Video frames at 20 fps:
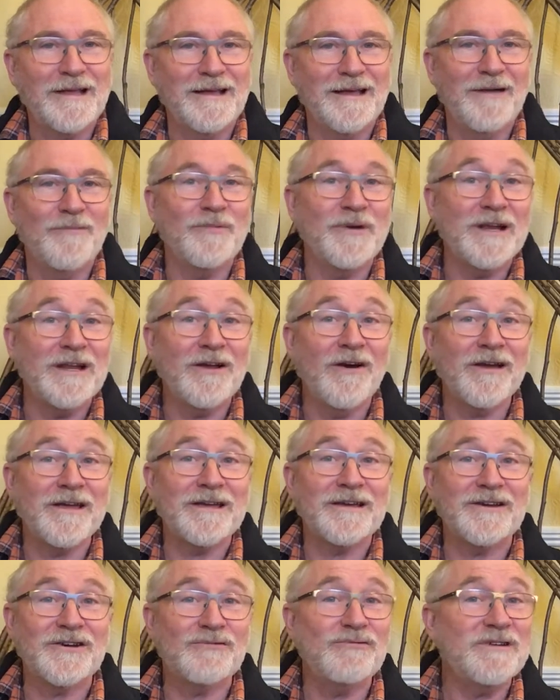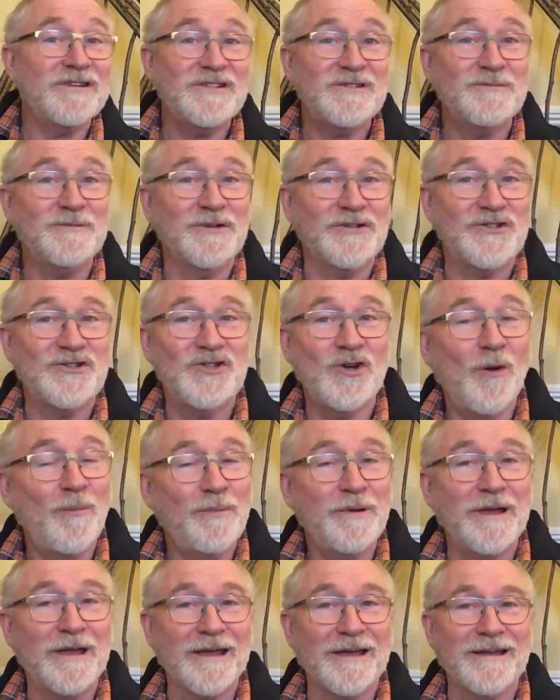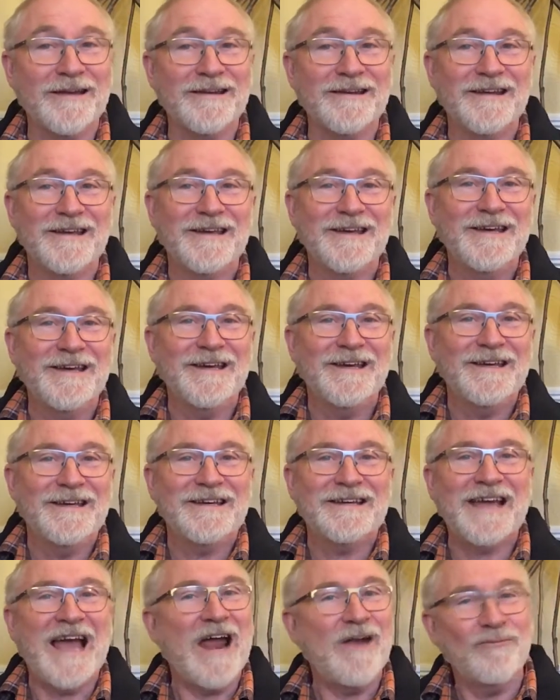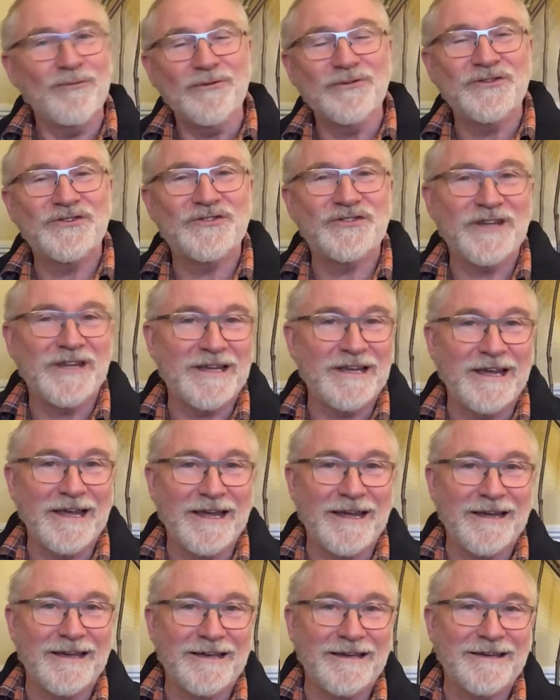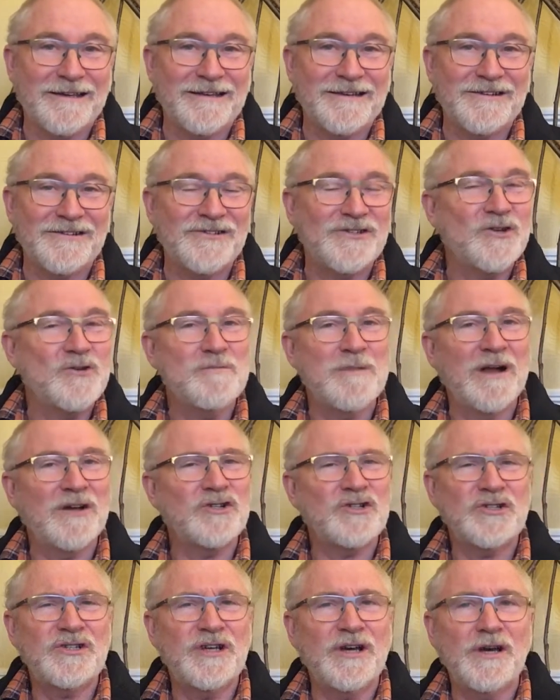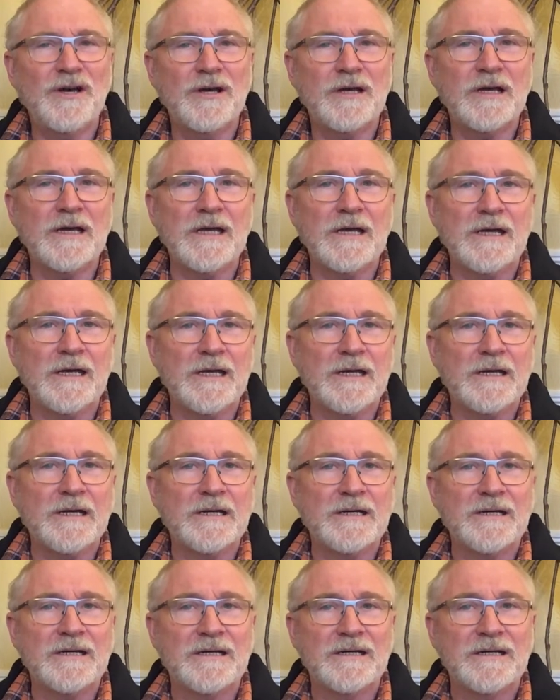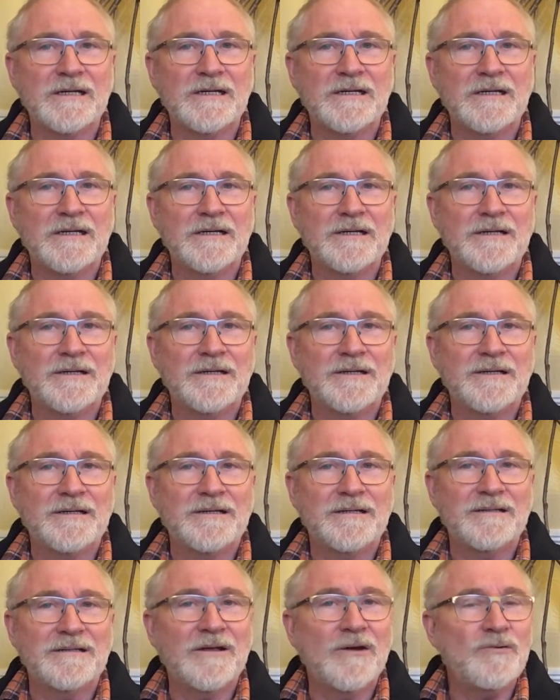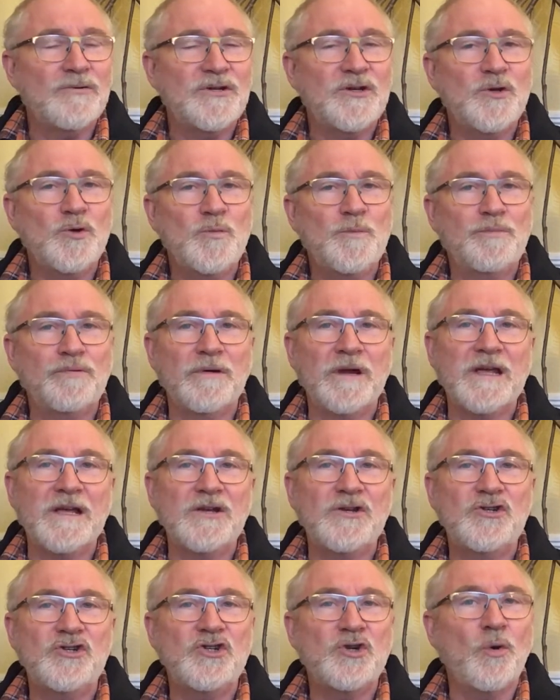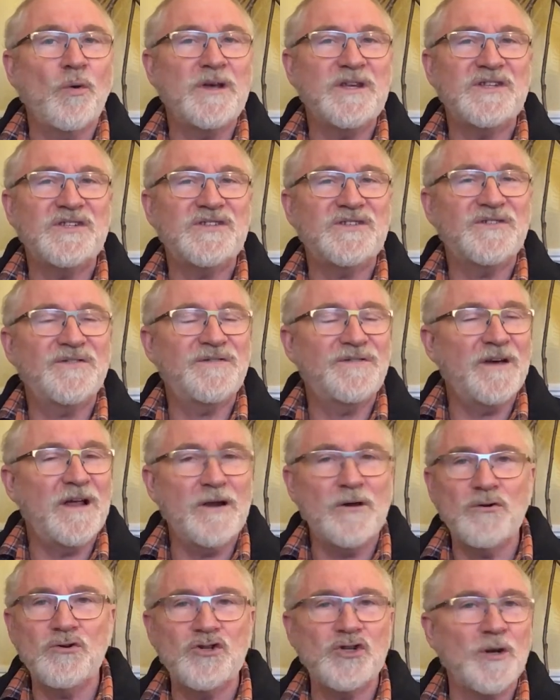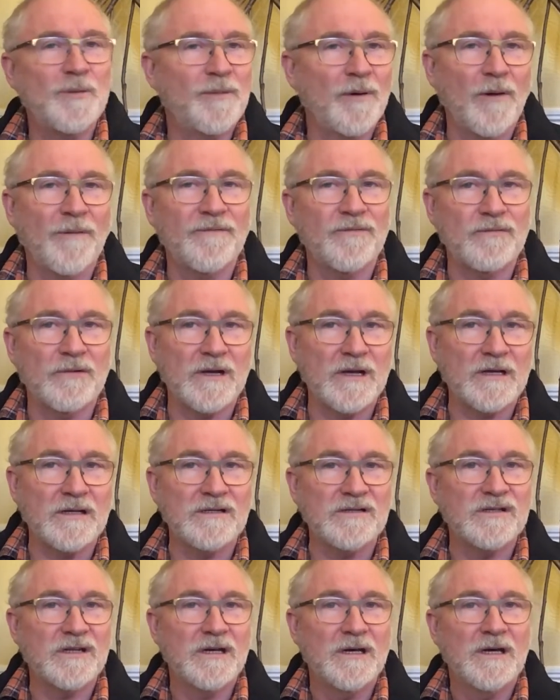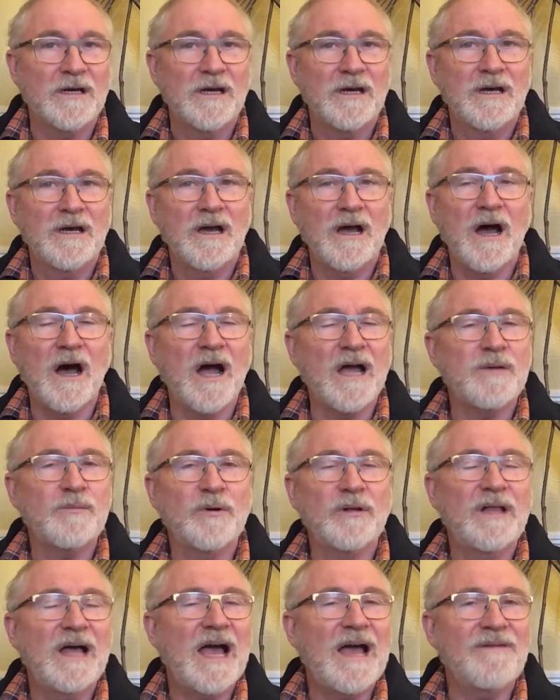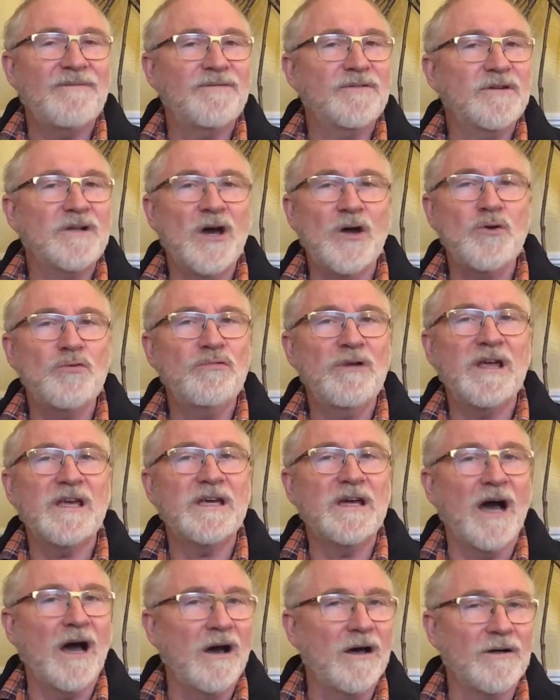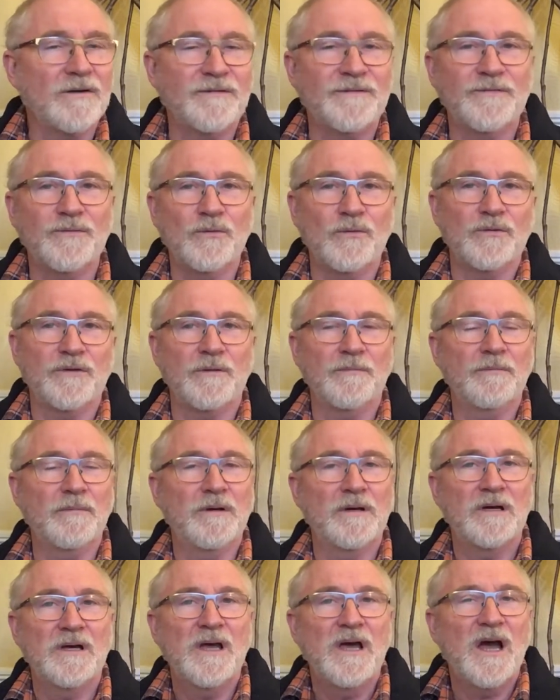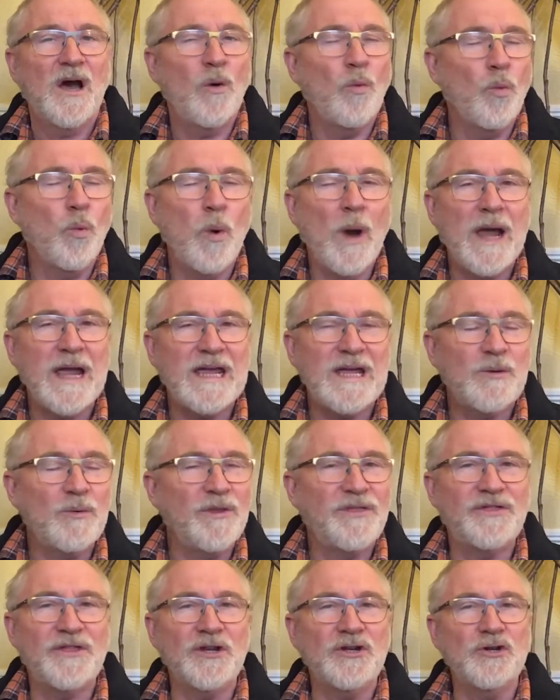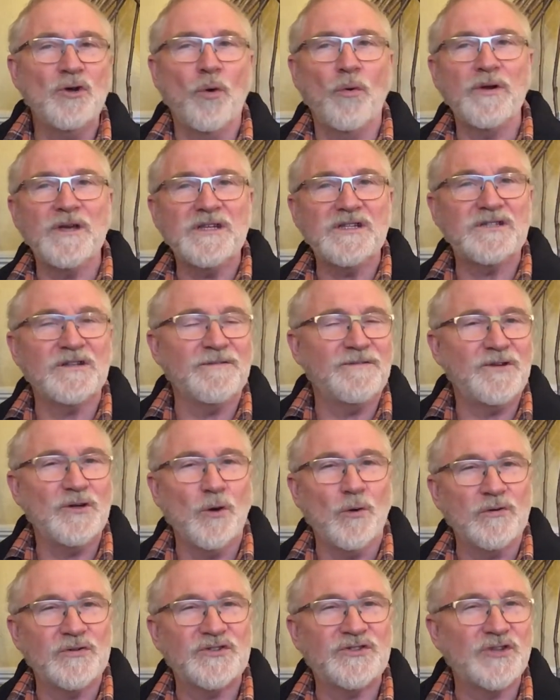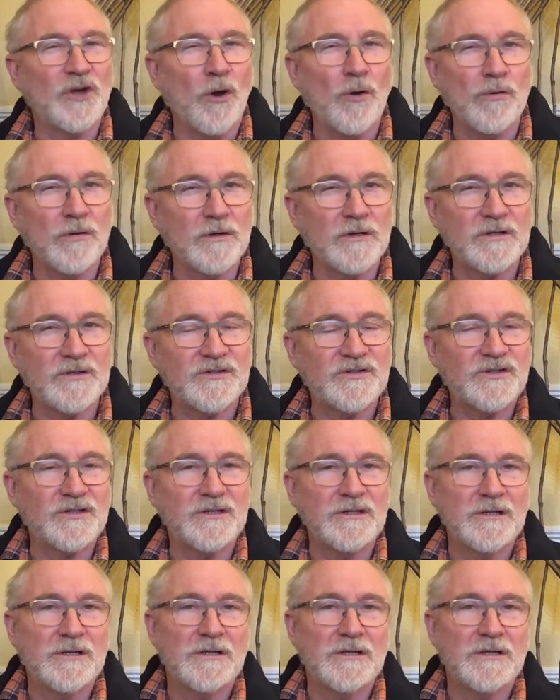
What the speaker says: And we like Christmas shopping and carol singing, too much turkey. Though you bring choice fellowship offerings, I will have no regard for them. Away with the noise of your songs.